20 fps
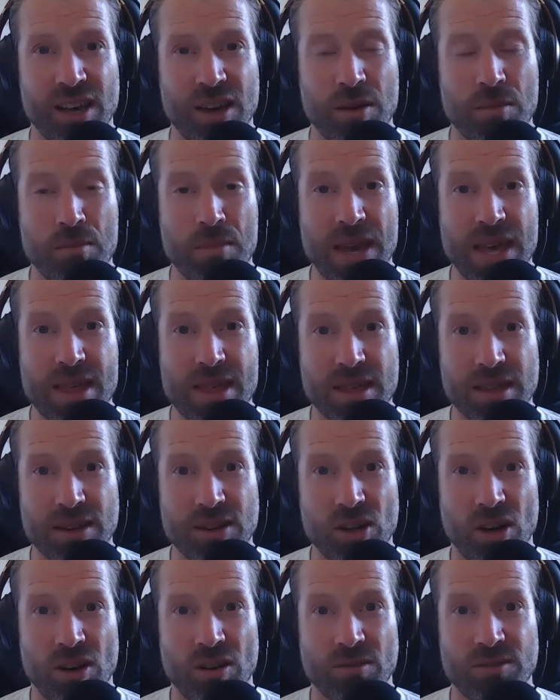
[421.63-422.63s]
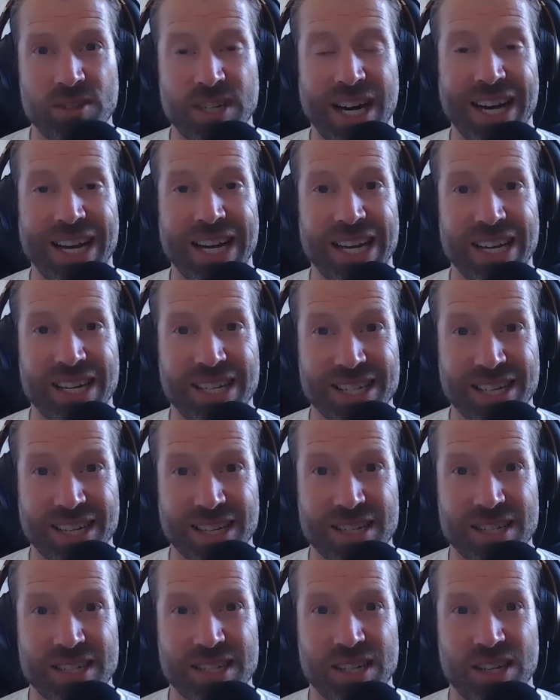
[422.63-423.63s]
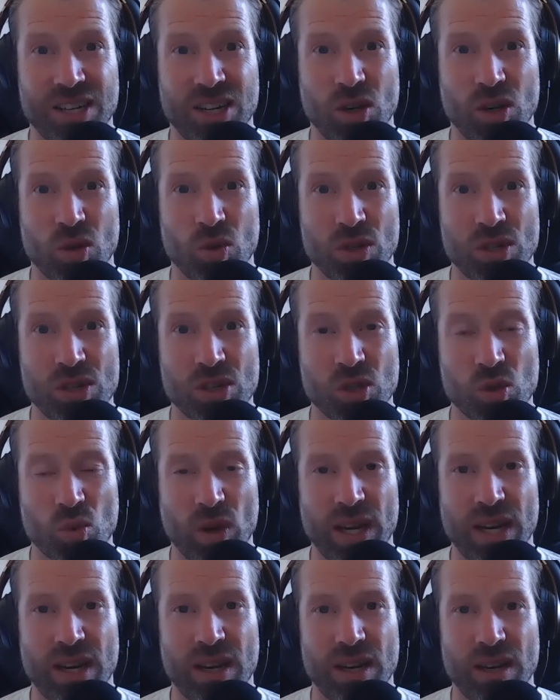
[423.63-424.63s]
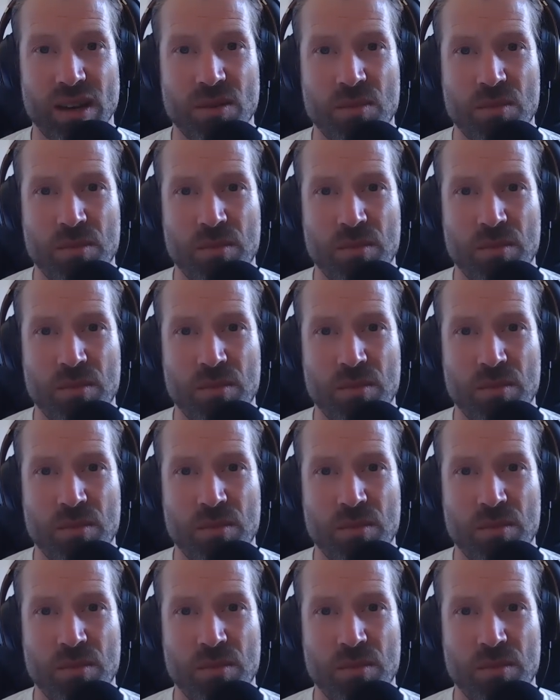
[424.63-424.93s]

method of dialectics, which is when